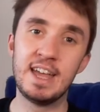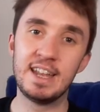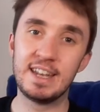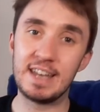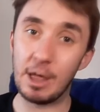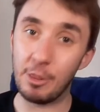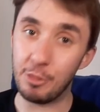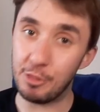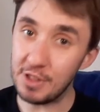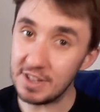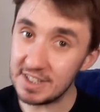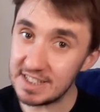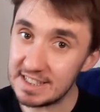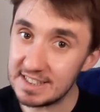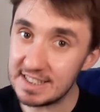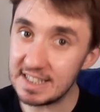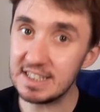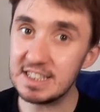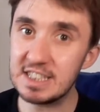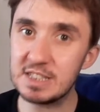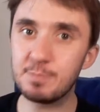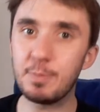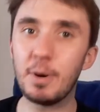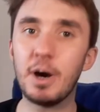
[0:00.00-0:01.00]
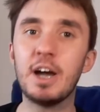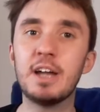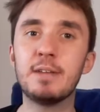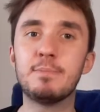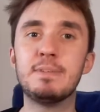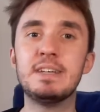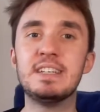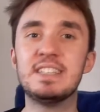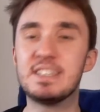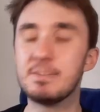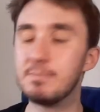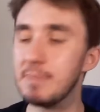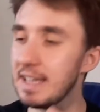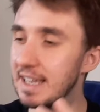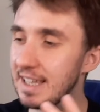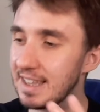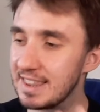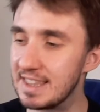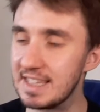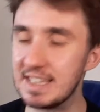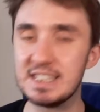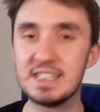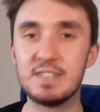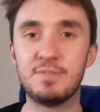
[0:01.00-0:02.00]
Now this has inspired me to
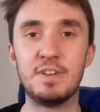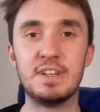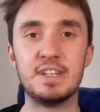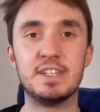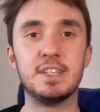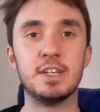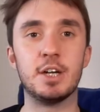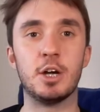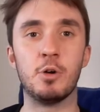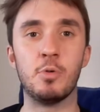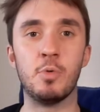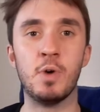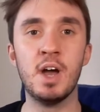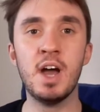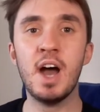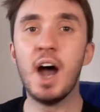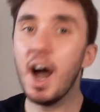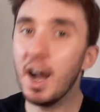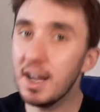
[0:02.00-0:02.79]
make this video,